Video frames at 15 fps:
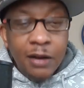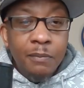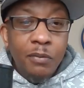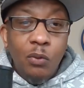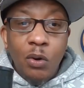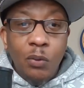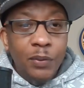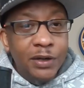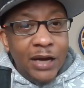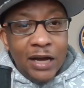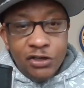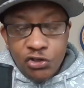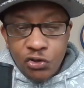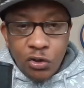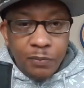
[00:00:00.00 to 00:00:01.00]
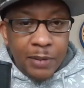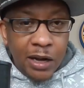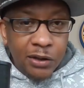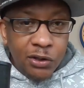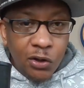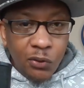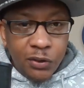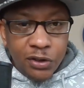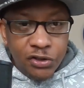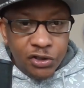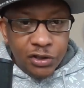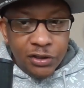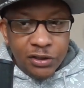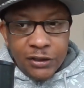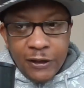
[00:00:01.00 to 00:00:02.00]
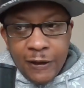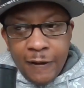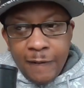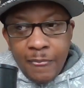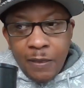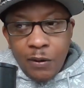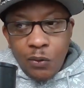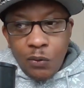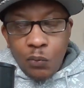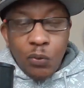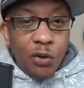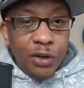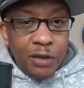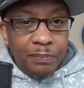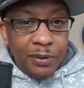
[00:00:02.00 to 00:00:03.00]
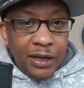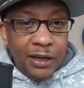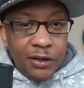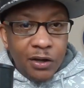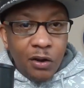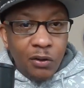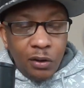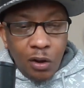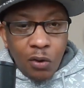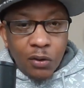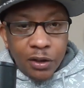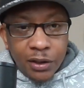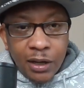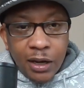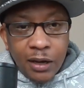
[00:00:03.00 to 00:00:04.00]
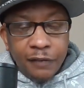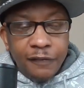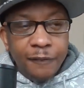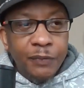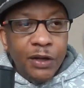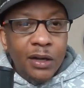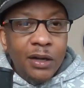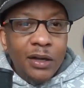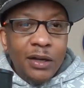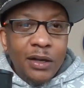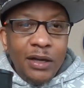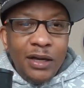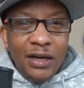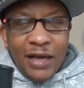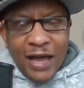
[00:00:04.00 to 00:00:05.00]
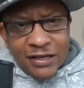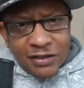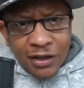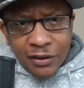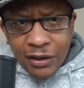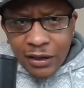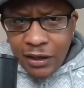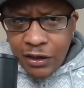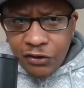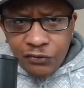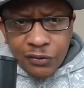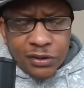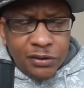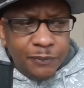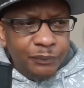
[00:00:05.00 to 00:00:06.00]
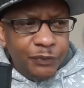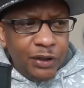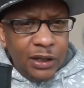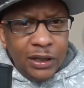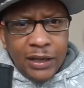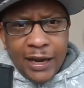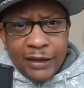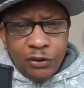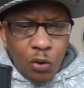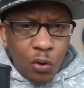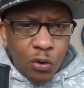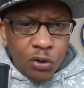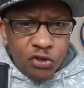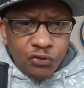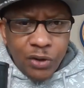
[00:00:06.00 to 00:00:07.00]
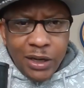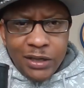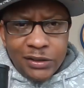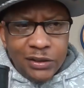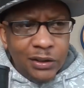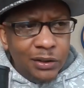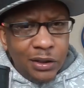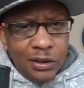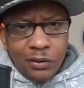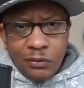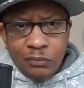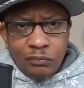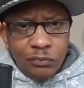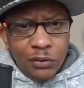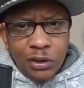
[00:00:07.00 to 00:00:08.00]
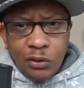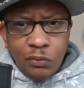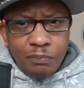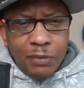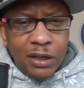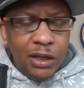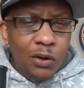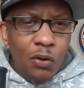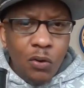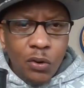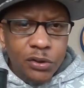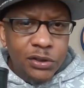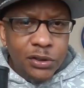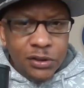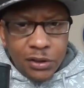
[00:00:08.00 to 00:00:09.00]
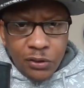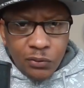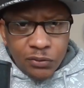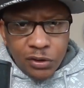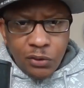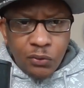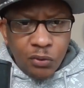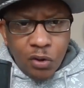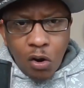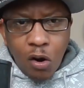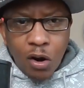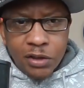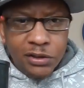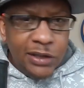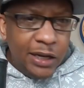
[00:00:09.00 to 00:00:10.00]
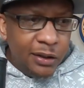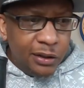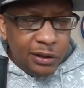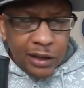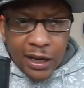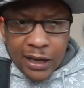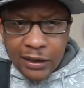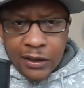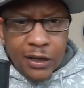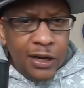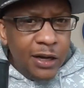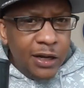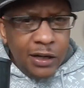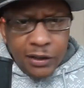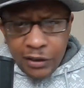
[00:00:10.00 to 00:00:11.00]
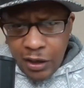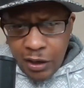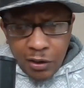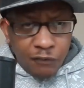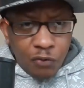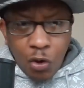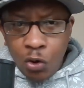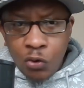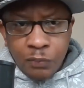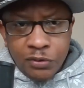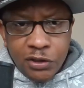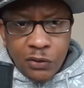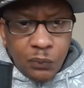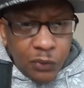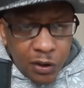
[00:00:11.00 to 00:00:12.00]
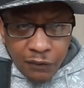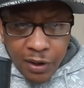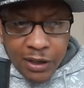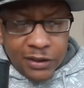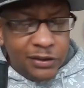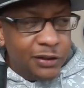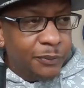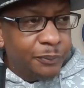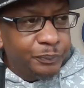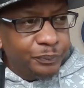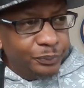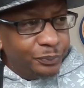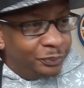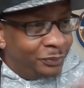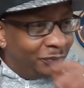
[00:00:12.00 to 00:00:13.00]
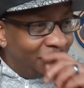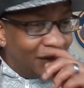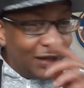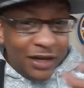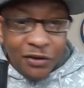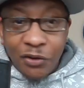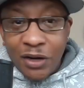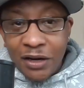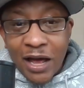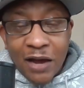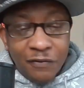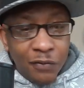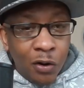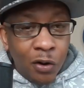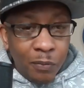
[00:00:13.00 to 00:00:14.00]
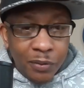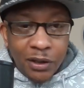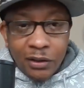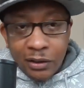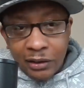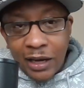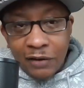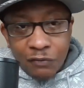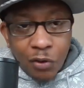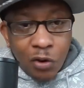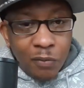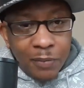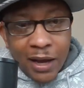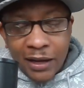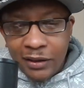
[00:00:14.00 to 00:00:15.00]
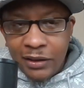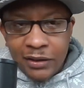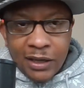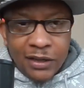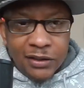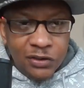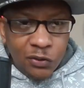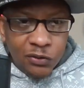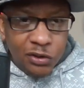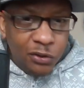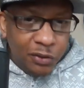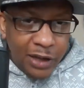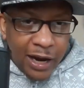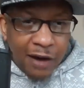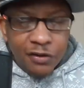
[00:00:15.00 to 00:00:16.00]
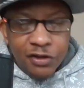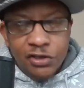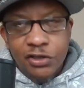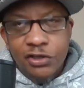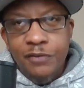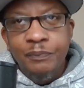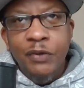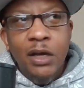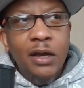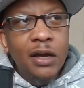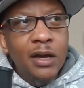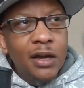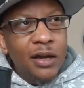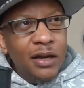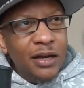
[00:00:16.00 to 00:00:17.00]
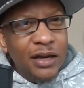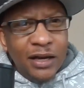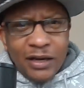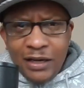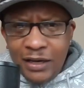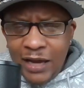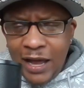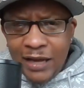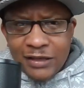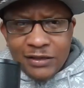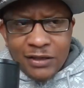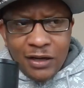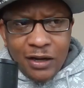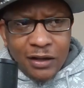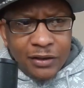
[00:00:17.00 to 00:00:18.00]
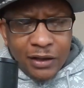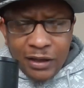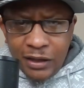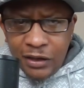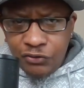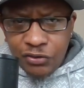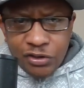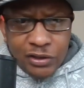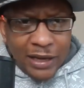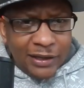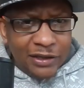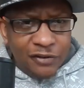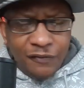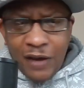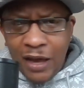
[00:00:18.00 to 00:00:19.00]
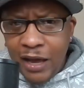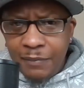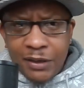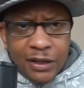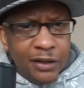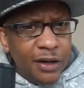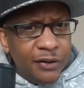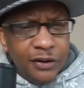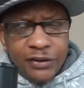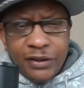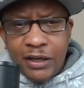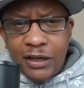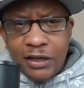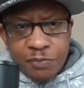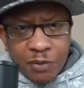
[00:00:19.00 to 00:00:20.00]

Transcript: But what we're not sure about Jokic is, will he play long enough? He has other interests. He liked the horse racing and the little mini horses and those little carts that look like they're in Rome somewhere racing. I know they're not in Rome, but it looked like Rome back in the days in those little carriages. and he has other interests like his family and other things.